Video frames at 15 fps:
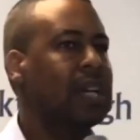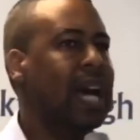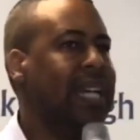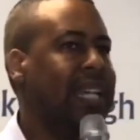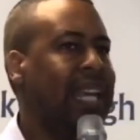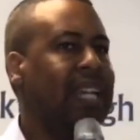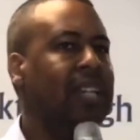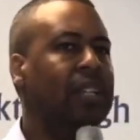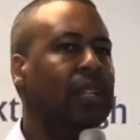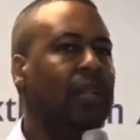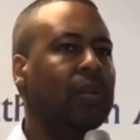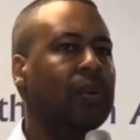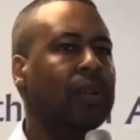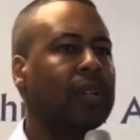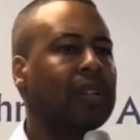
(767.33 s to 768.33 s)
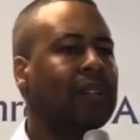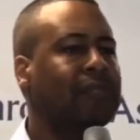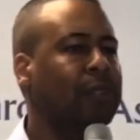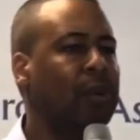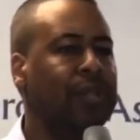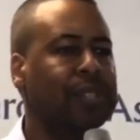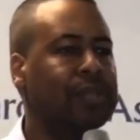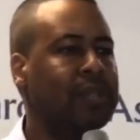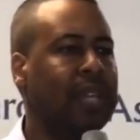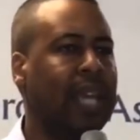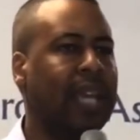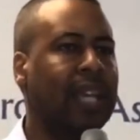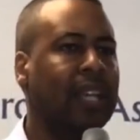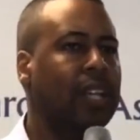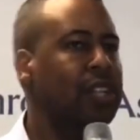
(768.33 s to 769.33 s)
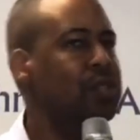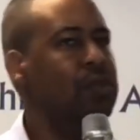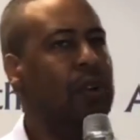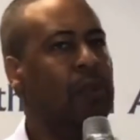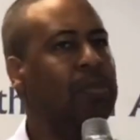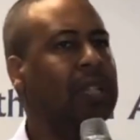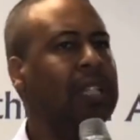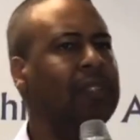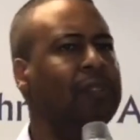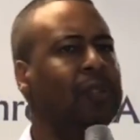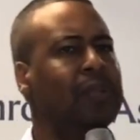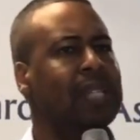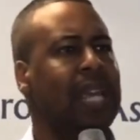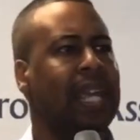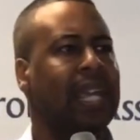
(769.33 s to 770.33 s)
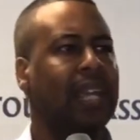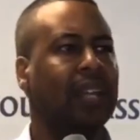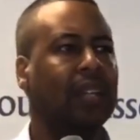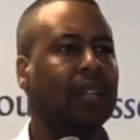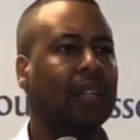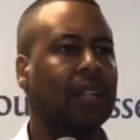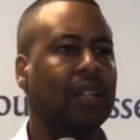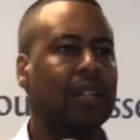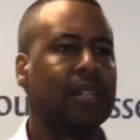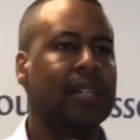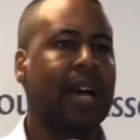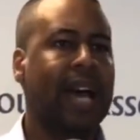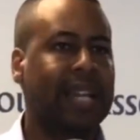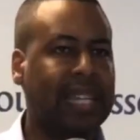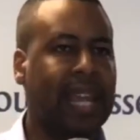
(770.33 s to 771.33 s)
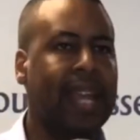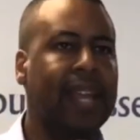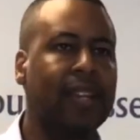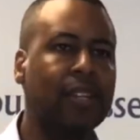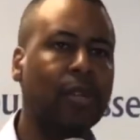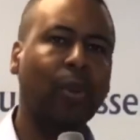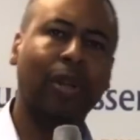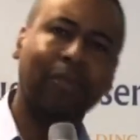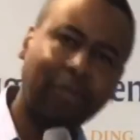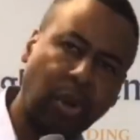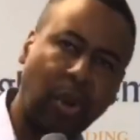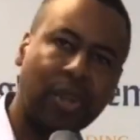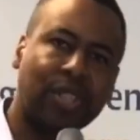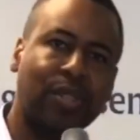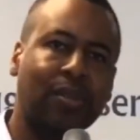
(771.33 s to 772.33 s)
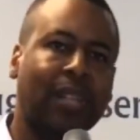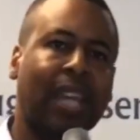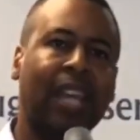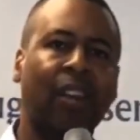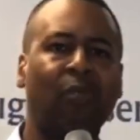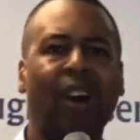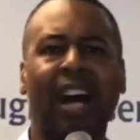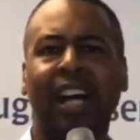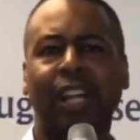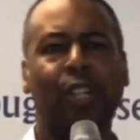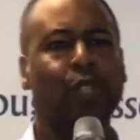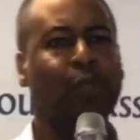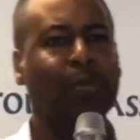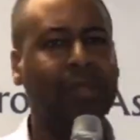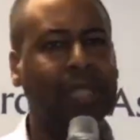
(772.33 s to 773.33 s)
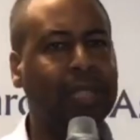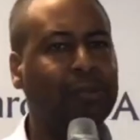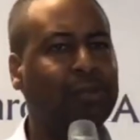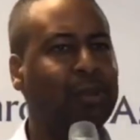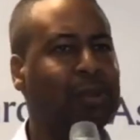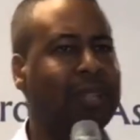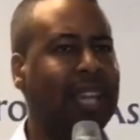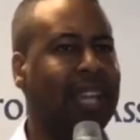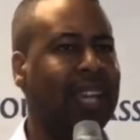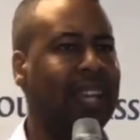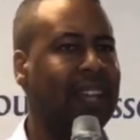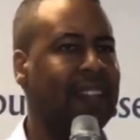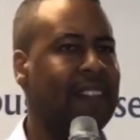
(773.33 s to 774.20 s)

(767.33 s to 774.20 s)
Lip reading: I can't do it. Of course you can, because you don't believe you can. I can do it. Of course you can. Why? Because you believe you can.